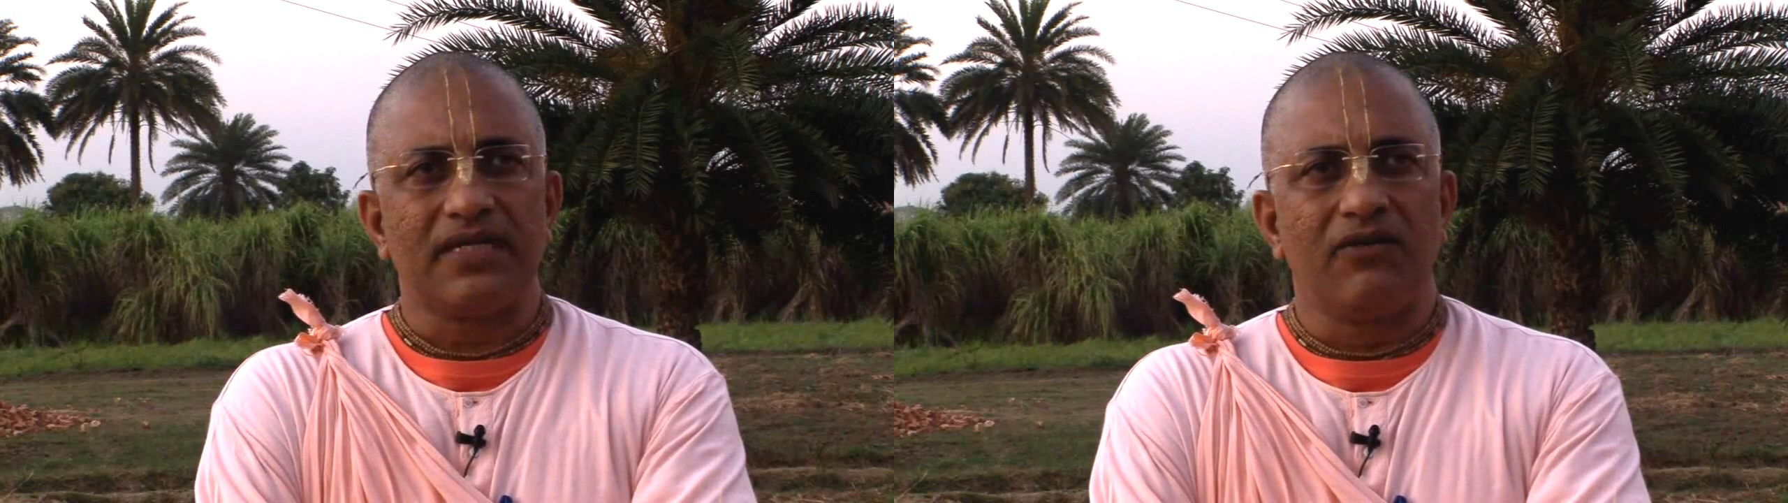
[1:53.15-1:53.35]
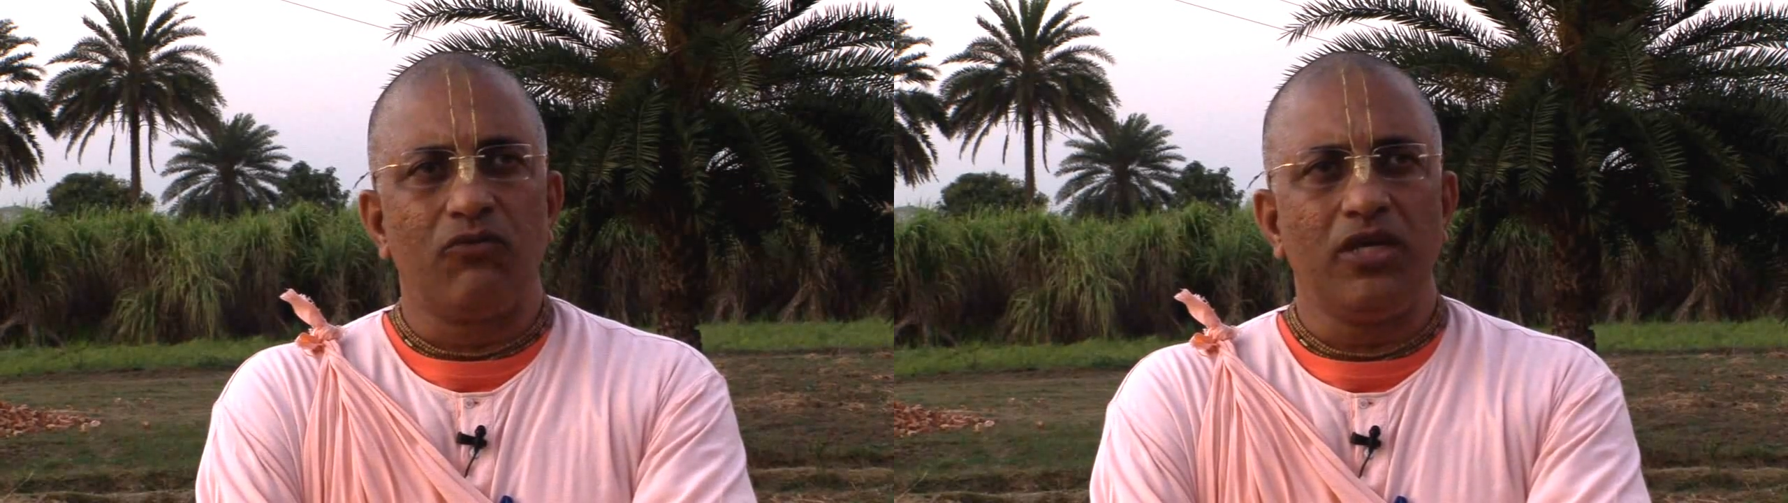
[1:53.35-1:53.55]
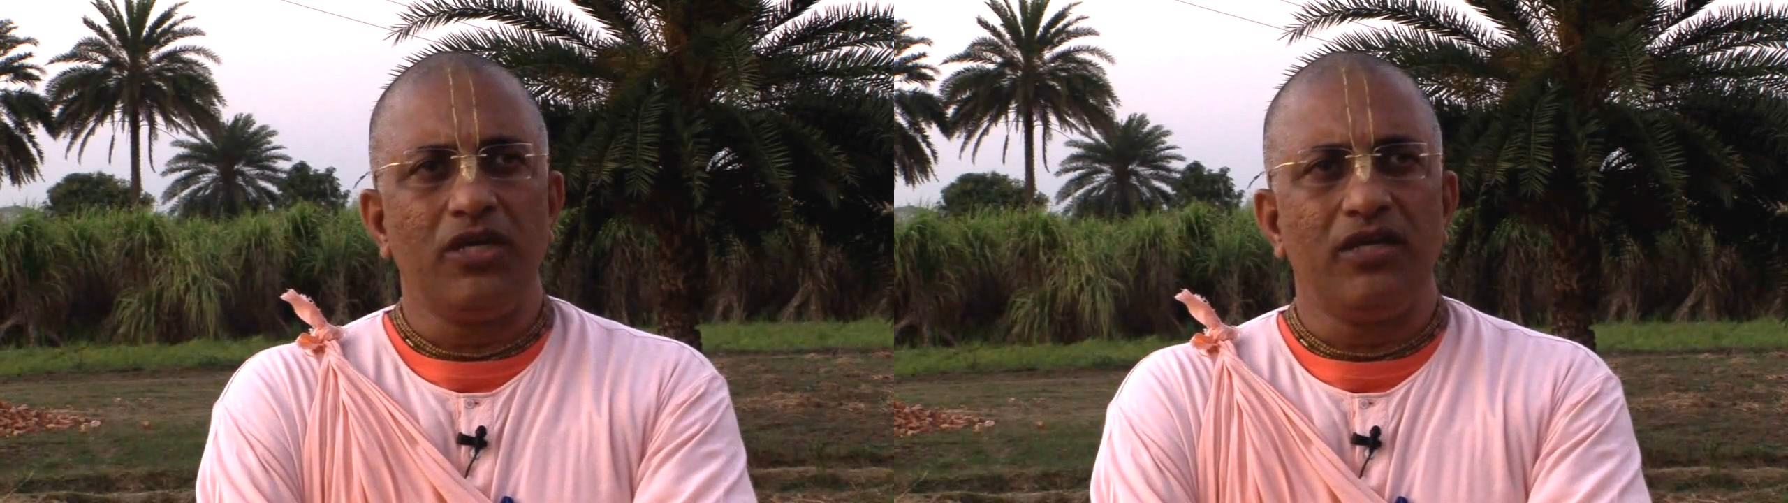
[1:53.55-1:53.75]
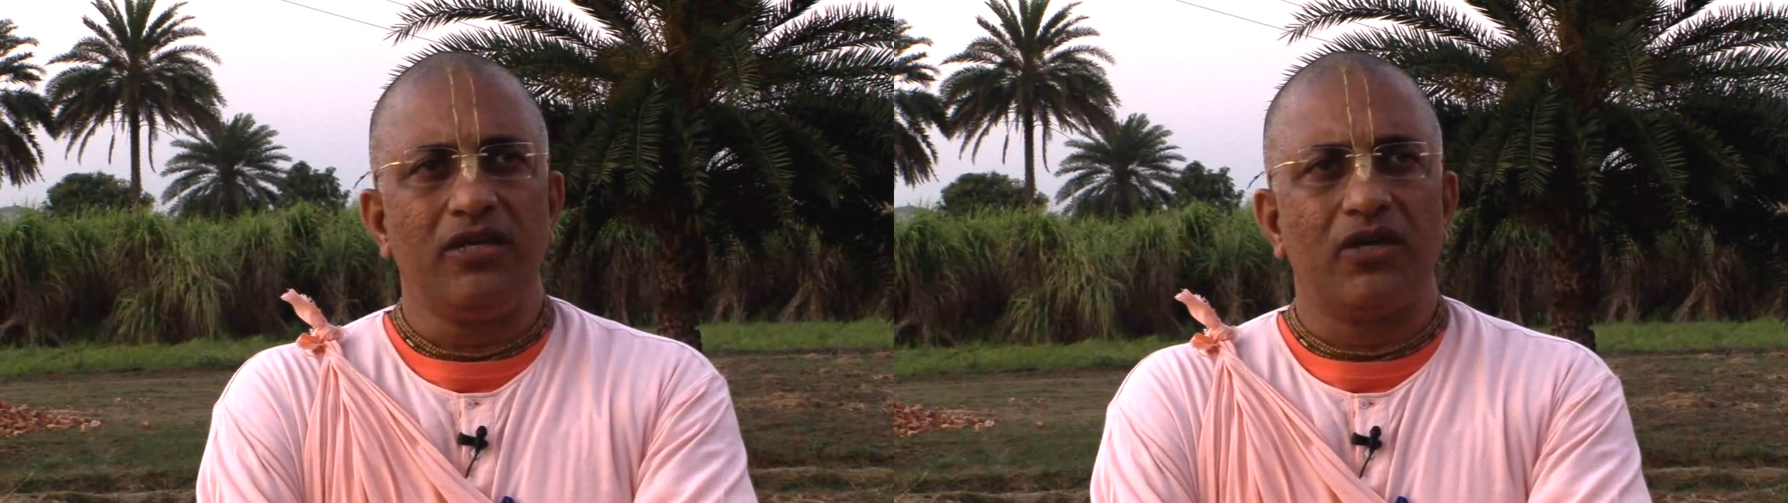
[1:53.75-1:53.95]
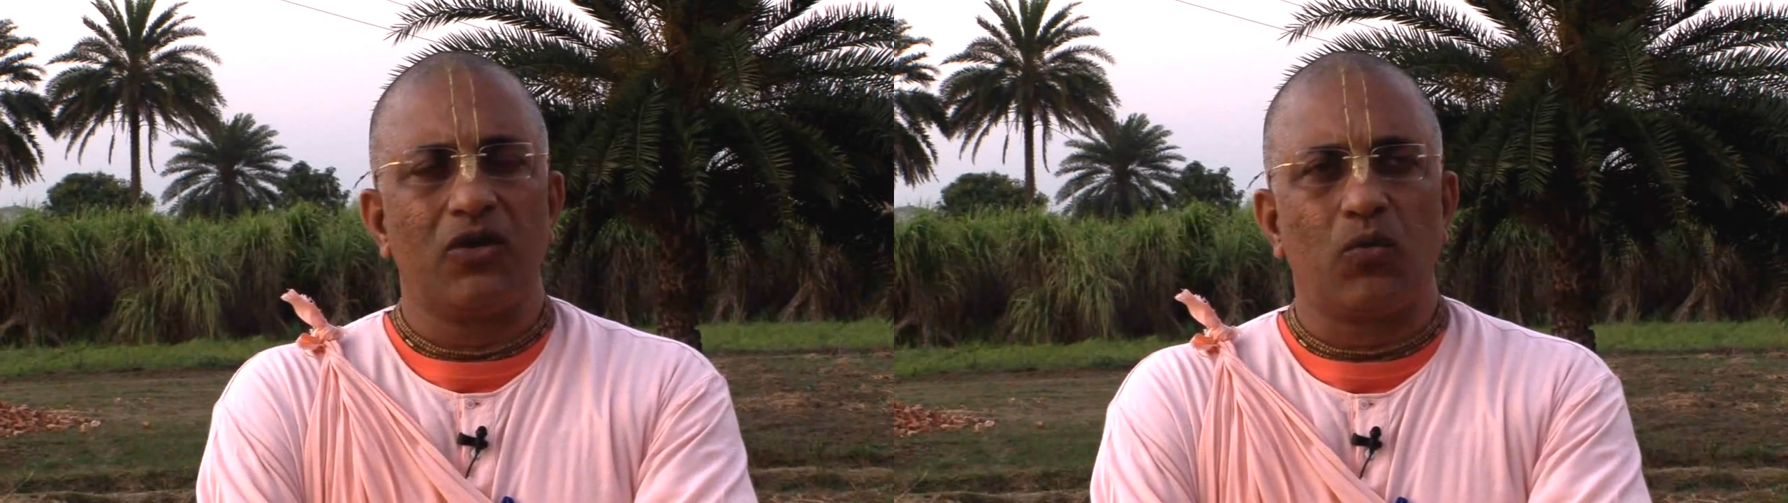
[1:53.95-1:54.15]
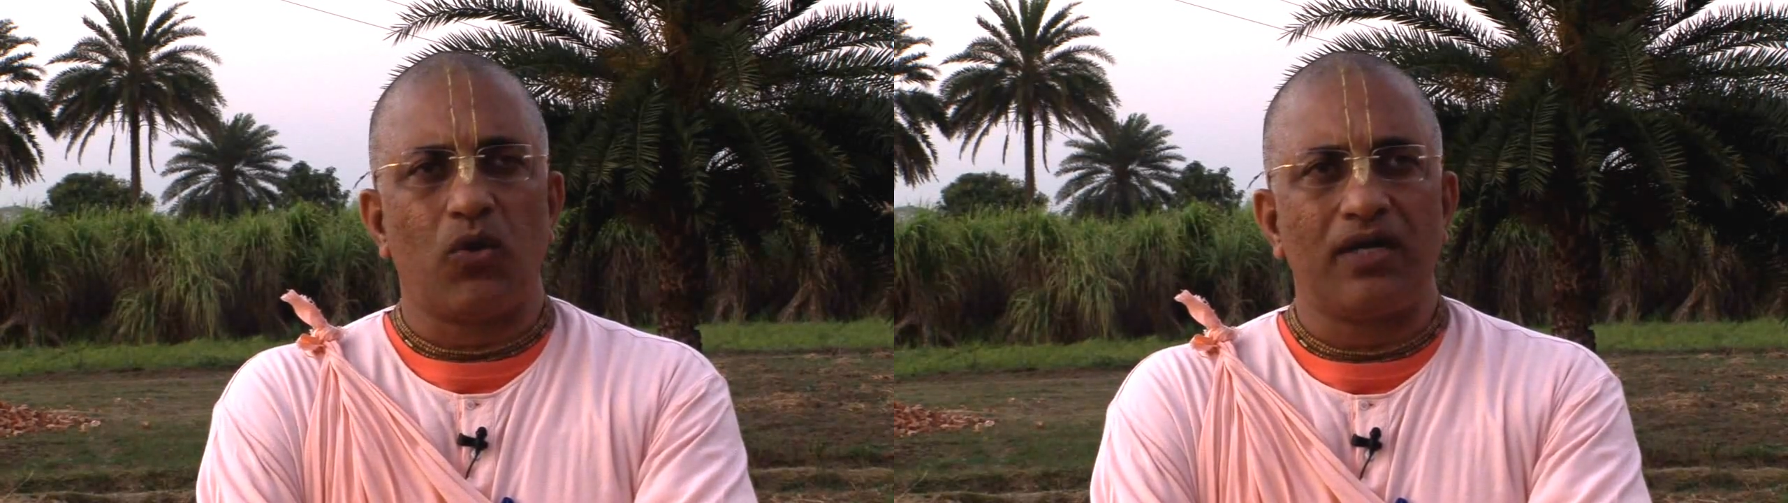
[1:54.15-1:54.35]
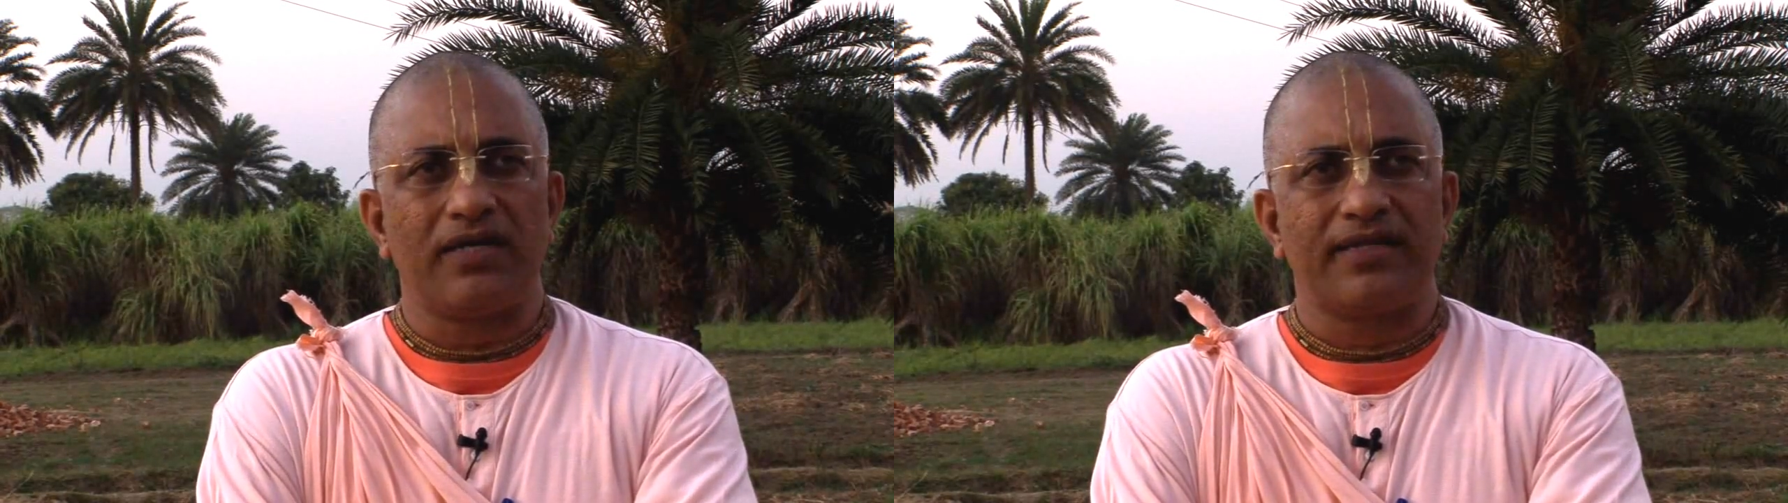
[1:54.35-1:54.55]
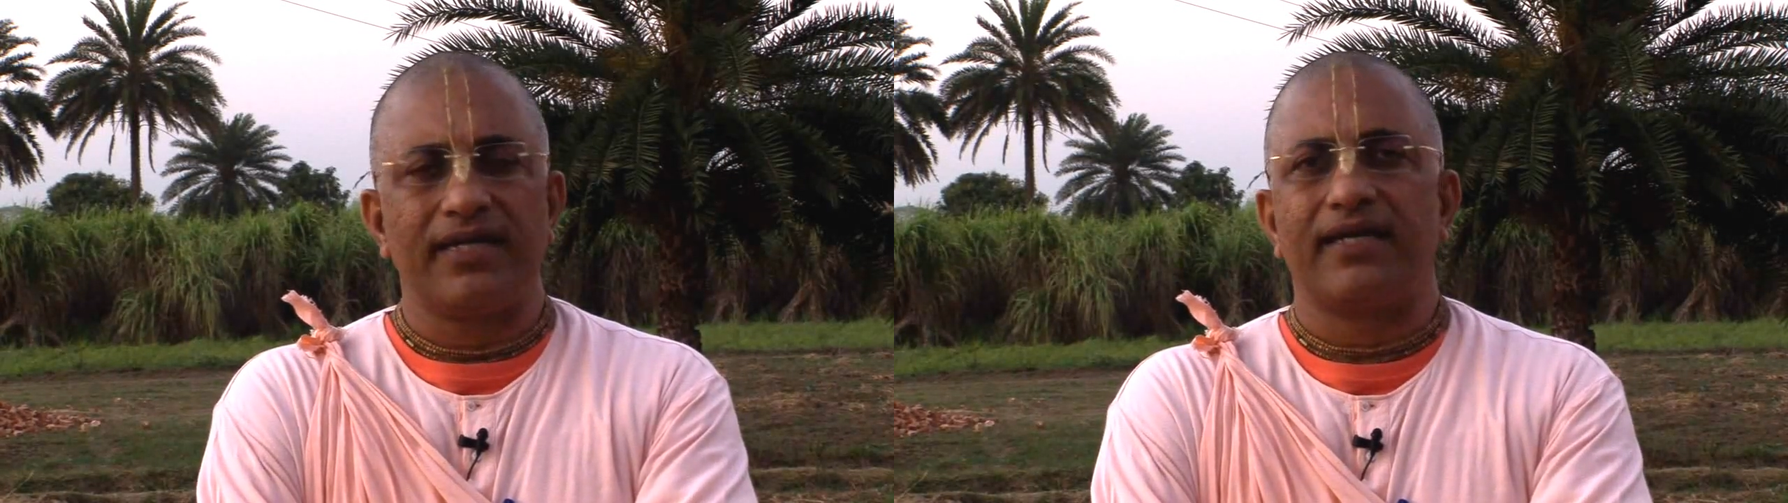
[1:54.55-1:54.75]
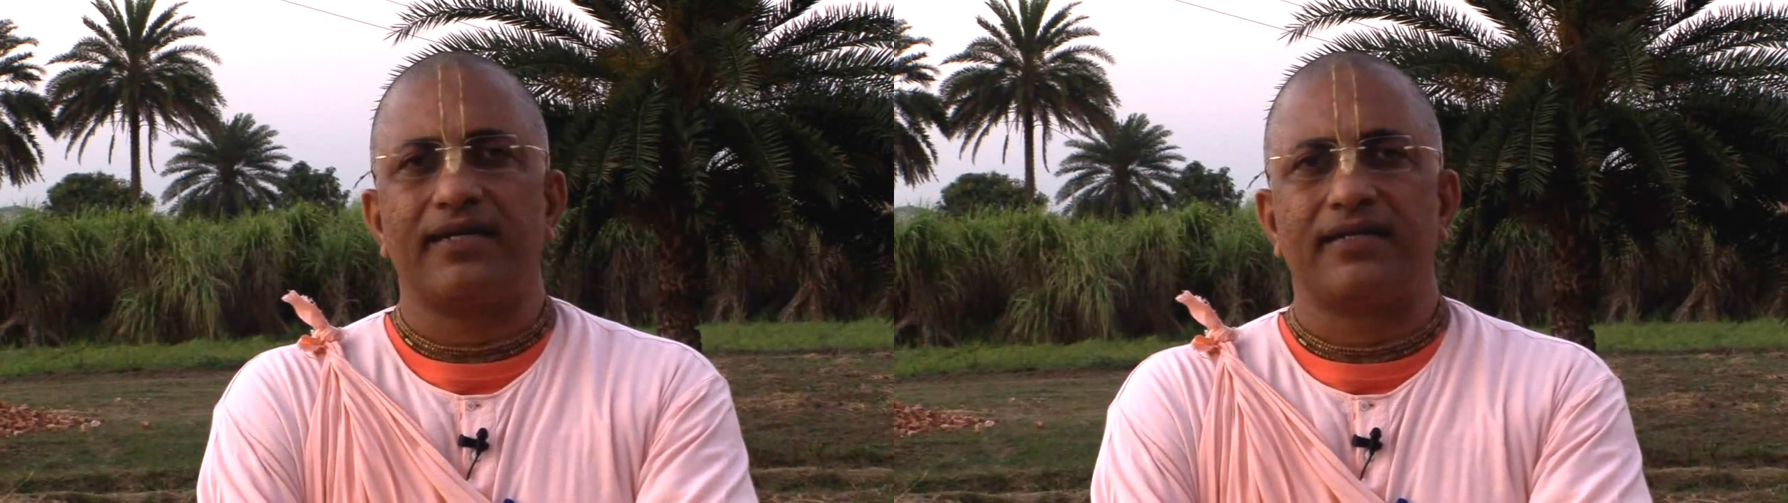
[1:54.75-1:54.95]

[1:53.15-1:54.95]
we want that